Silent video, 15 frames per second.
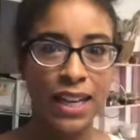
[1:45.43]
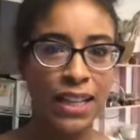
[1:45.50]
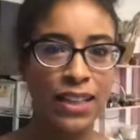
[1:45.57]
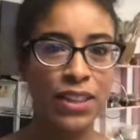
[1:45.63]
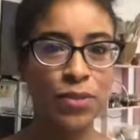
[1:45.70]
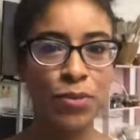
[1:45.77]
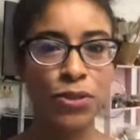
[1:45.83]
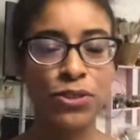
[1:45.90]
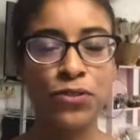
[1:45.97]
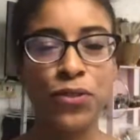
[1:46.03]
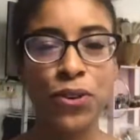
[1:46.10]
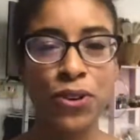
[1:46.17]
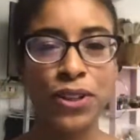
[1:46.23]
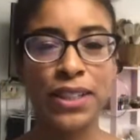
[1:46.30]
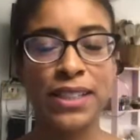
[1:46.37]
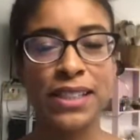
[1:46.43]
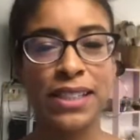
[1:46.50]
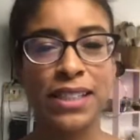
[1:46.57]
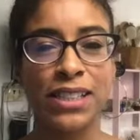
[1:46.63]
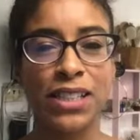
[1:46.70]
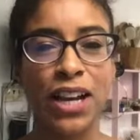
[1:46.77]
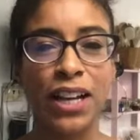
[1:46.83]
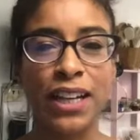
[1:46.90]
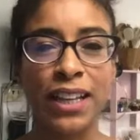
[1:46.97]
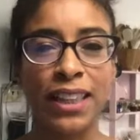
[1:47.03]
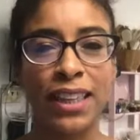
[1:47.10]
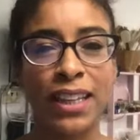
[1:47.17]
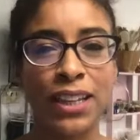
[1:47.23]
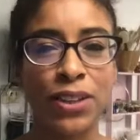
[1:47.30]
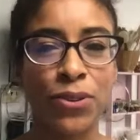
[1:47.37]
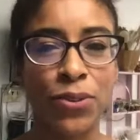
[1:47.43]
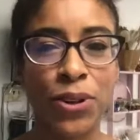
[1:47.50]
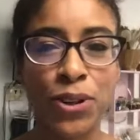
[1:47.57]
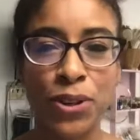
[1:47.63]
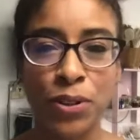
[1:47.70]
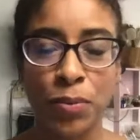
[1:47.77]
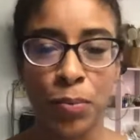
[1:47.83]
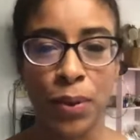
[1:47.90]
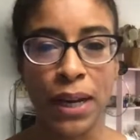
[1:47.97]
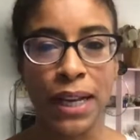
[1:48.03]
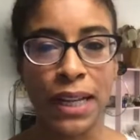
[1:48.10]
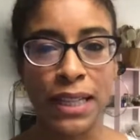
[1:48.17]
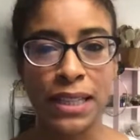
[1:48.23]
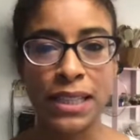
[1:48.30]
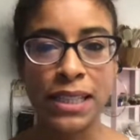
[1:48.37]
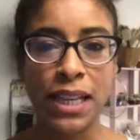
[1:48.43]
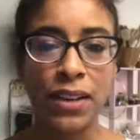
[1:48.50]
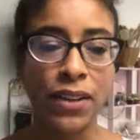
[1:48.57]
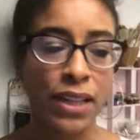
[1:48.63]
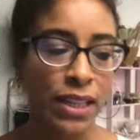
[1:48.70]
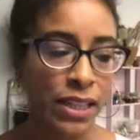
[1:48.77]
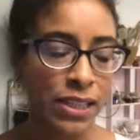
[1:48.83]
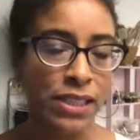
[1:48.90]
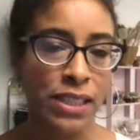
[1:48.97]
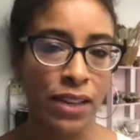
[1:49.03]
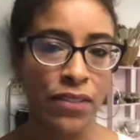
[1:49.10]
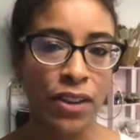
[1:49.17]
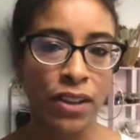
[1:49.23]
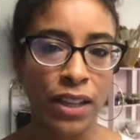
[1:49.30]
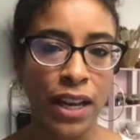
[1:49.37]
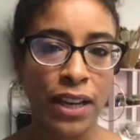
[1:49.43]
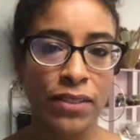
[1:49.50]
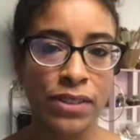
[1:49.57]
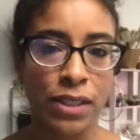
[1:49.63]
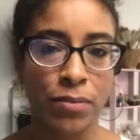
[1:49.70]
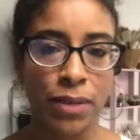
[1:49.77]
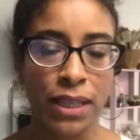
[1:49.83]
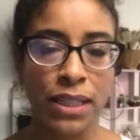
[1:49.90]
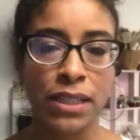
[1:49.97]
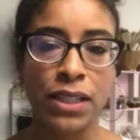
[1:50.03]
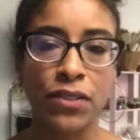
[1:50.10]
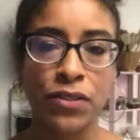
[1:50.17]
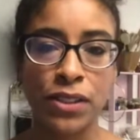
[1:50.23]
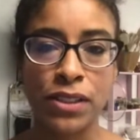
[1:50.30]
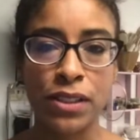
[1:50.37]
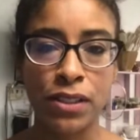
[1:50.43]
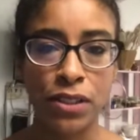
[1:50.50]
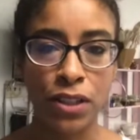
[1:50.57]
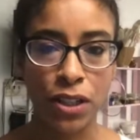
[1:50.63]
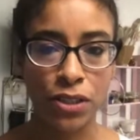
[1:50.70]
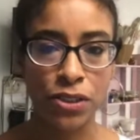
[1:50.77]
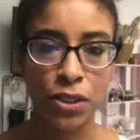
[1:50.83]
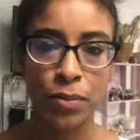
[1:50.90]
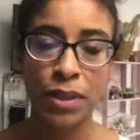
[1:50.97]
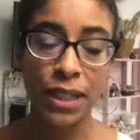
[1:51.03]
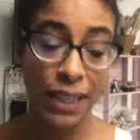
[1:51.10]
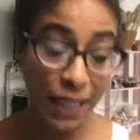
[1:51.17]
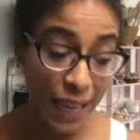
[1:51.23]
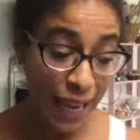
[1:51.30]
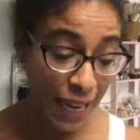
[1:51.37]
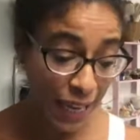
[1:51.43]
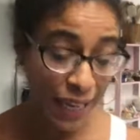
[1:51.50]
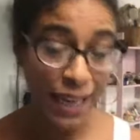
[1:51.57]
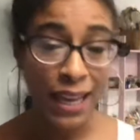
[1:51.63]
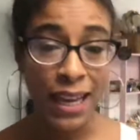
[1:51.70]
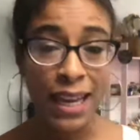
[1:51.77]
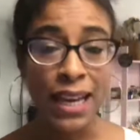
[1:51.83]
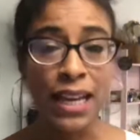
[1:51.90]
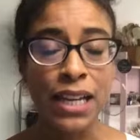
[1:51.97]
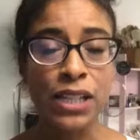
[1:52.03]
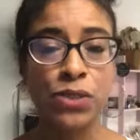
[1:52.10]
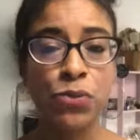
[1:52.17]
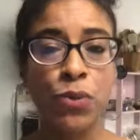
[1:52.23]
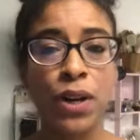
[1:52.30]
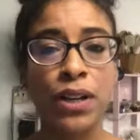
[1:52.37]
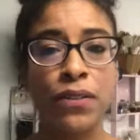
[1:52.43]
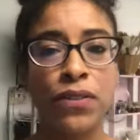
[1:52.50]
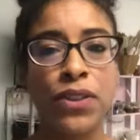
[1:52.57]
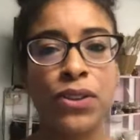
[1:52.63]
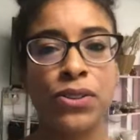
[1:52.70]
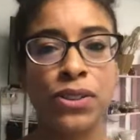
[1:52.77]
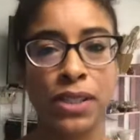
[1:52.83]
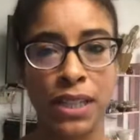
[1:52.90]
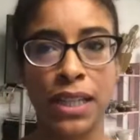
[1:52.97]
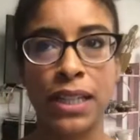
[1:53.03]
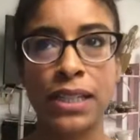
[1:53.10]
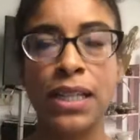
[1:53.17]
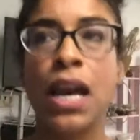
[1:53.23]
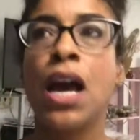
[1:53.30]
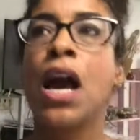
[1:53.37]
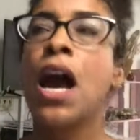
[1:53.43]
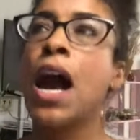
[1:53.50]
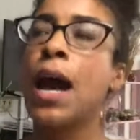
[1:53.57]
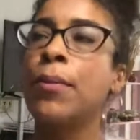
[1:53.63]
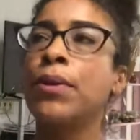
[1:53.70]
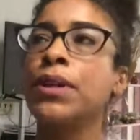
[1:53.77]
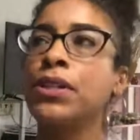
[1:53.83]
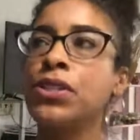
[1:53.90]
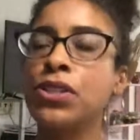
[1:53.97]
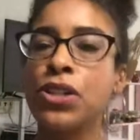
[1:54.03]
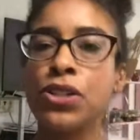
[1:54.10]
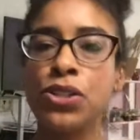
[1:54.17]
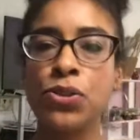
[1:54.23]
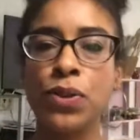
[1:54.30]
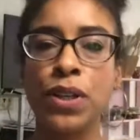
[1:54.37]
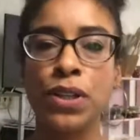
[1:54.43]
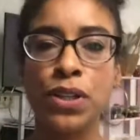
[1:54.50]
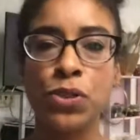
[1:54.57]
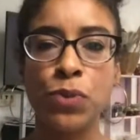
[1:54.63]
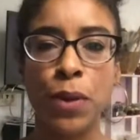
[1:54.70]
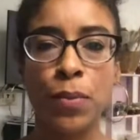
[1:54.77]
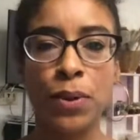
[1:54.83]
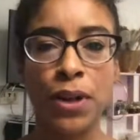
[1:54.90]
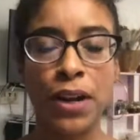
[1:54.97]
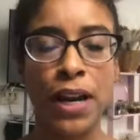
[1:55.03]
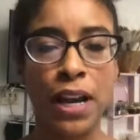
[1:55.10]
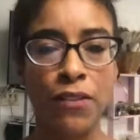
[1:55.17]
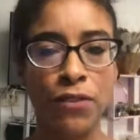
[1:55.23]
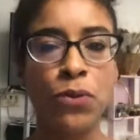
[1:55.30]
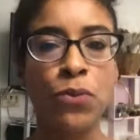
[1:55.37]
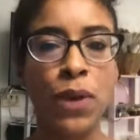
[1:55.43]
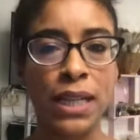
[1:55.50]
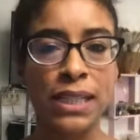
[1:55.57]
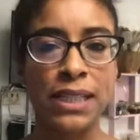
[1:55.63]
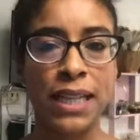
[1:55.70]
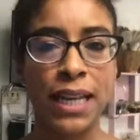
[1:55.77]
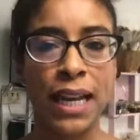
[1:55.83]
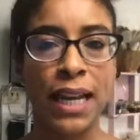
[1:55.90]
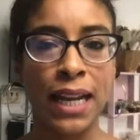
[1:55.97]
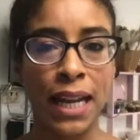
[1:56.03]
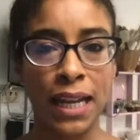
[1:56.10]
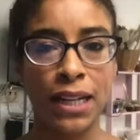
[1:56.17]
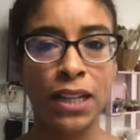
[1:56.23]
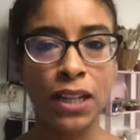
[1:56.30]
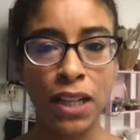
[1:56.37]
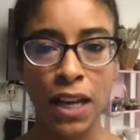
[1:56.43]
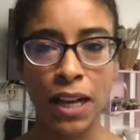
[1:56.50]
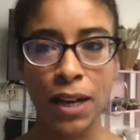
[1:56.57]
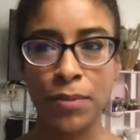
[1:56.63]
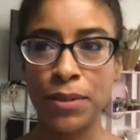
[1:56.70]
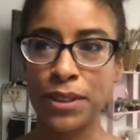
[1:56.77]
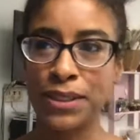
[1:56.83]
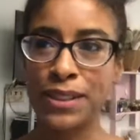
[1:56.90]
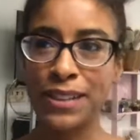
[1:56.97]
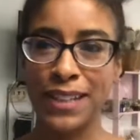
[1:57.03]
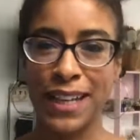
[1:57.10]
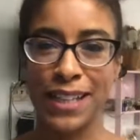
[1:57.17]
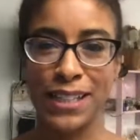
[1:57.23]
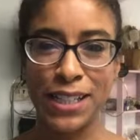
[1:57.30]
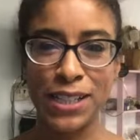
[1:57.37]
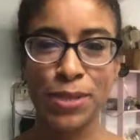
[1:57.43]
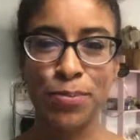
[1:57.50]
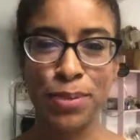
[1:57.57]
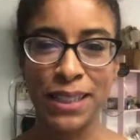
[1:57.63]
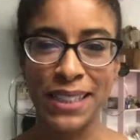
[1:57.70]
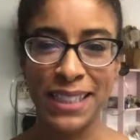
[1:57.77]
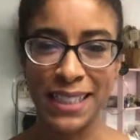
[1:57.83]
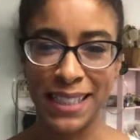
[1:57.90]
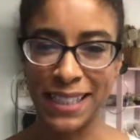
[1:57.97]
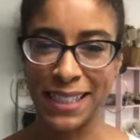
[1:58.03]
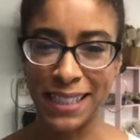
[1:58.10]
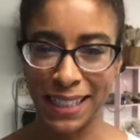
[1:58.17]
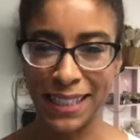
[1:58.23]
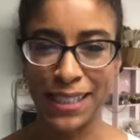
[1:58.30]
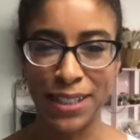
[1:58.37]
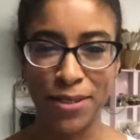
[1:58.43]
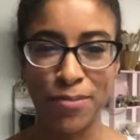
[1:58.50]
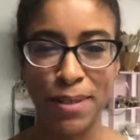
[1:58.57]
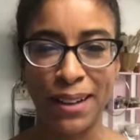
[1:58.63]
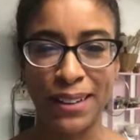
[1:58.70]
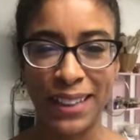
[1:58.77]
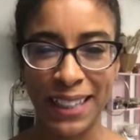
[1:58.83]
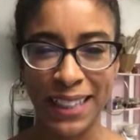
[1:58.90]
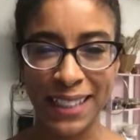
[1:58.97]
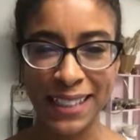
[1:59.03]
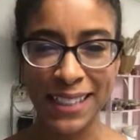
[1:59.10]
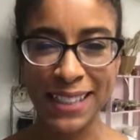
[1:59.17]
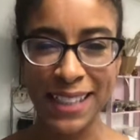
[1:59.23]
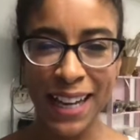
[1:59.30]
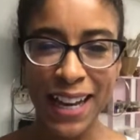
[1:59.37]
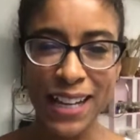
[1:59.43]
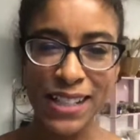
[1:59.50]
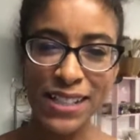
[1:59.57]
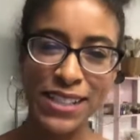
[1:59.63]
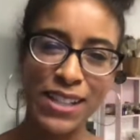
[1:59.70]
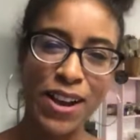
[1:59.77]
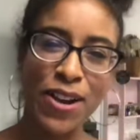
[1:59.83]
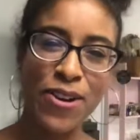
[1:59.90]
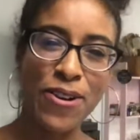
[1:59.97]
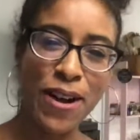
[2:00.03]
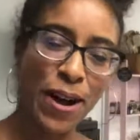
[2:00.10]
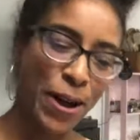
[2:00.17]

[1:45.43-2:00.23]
the most foreignest exotic thing in the world, but it can save our lives and make a difference in the long term. Clay is one of those things. I'm going to start doing this webinar every Wednesday at 8 o'clock. I'm going to get disciplined and consistent about this. So